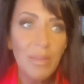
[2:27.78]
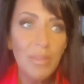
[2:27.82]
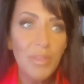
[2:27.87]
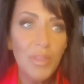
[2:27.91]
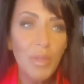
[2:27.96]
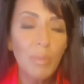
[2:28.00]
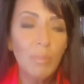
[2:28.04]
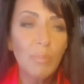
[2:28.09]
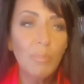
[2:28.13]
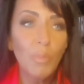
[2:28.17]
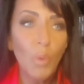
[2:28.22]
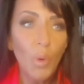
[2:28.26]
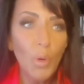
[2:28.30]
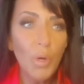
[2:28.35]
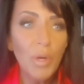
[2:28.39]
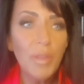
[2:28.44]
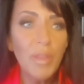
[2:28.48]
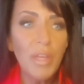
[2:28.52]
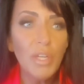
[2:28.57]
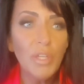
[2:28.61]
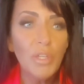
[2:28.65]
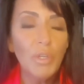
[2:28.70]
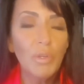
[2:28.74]
the more
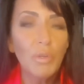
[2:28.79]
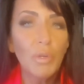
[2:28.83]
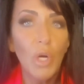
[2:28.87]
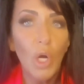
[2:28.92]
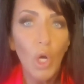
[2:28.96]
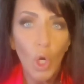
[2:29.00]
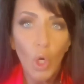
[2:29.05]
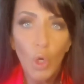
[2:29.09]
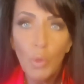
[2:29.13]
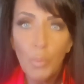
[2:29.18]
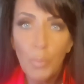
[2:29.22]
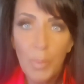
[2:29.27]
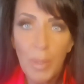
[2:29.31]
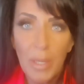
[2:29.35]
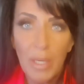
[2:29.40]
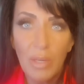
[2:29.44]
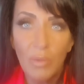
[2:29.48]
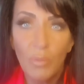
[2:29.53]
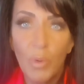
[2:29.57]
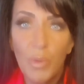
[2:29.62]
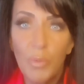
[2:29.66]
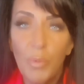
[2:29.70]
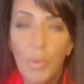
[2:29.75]
that you're
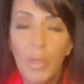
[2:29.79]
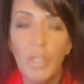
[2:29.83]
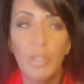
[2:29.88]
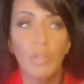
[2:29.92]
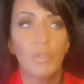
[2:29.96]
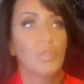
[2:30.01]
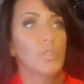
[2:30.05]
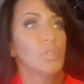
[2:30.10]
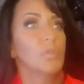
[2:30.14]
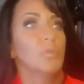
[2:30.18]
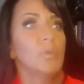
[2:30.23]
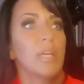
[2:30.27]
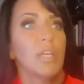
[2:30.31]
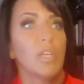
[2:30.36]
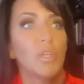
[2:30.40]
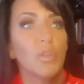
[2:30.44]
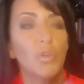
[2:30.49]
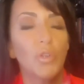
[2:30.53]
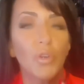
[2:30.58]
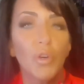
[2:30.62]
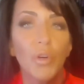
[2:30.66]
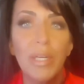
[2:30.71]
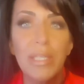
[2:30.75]
open with what you're doing,
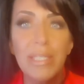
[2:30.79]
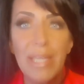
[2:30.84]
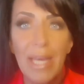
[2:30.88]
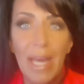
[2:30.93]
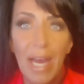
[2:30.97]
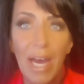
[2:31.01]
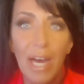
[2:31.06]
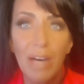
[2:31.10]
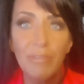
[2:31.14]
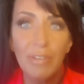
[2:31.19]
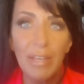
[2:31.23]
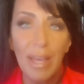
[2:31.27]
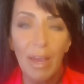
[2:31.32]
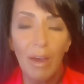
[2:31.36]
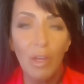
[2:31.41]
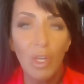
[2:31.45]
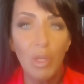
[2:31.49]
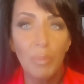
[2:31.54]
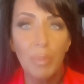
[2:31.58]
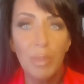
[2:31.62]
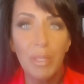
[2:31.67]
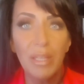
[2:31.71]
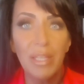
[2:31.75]
you're going to have
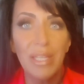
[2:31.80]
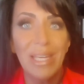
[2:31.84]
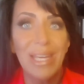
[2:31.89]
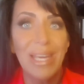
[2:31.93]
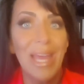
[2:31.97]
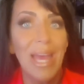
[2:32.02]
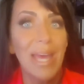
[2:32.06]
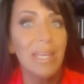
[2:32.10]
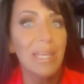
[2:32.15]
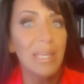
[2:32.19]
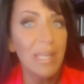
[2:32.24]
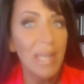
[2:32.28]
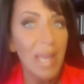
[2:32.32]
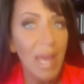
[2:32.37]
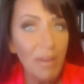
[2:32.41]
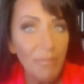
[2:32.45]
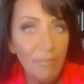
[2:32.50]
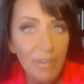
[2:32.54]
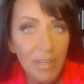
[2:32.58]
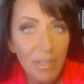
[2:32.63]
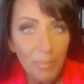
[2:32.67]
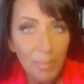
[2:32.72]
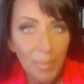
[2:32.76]
accountability, and
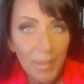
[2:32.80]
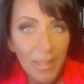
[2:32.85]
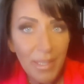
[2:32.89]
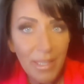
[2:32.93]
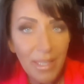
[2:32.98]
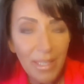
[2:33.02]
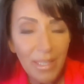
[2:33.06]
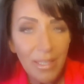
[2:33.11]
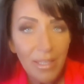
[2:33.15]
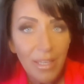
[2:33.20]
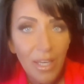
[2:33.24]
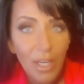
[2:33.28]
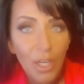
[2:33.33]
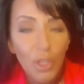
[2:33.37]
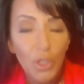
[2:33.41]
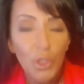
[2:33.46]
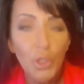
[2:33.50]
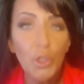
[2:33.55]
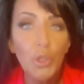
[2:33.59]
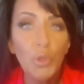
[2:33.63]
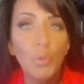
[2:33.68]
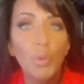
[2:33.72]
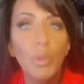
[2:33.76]
inevitably
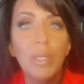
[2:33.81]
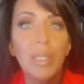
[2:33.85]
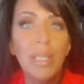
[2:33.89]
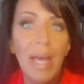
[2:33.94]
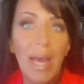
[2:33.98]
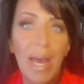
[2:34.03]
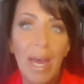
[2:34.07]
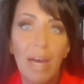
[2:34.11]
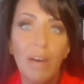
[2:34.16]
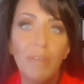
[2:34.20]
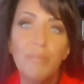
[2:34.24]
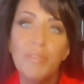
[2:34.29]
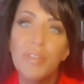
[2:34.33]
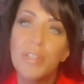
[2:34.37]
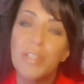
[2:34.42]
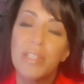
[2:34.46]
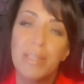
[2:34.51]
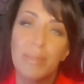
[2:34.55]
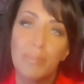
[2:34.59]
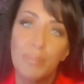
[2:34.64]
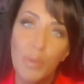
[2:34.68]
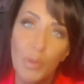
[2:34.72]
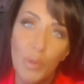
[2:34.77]
you will have the
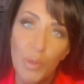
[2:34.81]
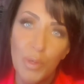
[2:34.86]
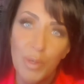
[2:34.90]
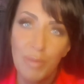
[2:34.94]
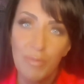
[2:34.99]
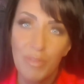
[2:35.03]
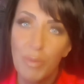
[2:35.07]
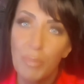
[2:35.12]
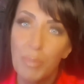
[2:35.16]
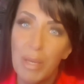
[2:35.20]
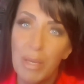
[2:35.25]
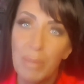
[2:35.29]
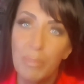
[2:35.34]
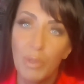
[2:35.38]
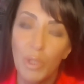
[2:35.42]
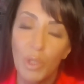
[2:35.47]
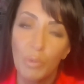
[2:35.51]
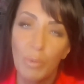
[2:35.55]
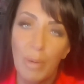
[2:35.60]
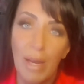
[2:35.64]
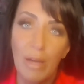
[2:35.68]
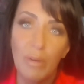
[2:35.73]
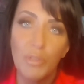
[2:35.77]
support of the people
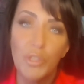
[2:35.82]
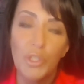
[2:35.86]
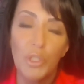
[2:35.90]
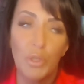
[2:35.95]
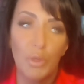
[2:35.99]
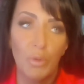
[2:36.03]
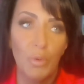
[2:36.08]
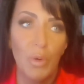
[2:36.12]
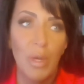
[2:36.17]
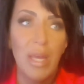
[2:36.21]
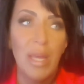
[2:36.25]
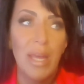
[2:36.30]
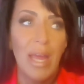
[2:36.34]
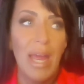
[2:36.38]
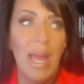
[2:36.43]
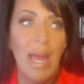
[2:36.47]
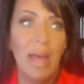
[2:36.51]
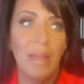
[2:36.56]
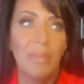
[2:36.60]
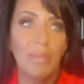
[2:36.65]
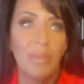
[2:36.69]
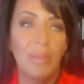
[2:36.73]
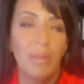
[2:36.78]
around you,
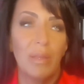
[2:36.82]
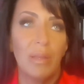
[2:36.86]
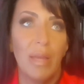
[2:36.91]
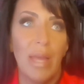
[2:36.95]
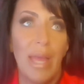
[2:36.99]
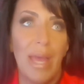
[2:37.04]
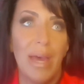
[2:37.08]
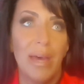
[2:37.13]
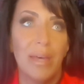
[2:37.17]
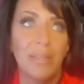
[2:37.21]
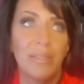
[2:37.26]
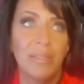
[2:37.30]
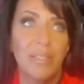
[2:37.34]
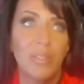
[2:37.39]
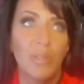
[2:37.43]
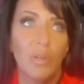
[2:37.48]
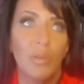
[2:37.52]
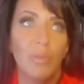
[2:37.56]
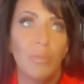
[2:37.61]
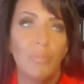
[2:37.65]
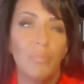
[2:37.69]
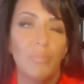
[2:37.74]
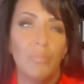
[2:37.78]
and
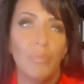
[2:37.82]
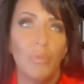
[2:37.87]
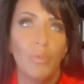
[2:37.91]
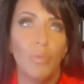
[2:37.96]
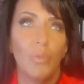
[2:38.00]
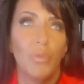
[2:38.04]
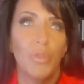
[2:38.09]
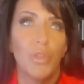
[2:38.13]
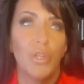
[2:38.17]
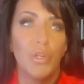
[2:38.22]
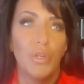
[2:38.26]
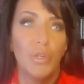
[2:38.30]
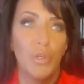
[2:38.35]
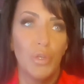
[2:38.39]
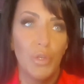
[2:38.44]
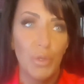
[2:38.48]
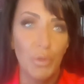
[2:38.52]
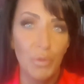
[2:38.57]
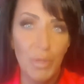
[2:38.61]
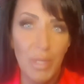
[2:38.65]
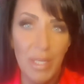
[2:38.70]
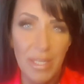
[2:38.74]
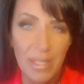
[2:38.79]
the
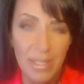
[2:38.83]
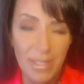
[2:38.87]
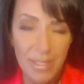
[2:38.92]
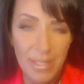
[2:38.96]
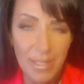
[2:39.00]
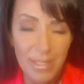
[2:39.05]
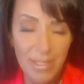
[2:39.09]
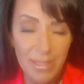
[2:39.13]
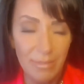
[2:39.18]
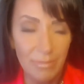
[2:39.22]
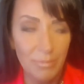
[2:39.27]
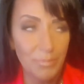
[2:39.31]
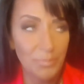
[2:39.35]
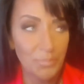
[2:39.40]
newness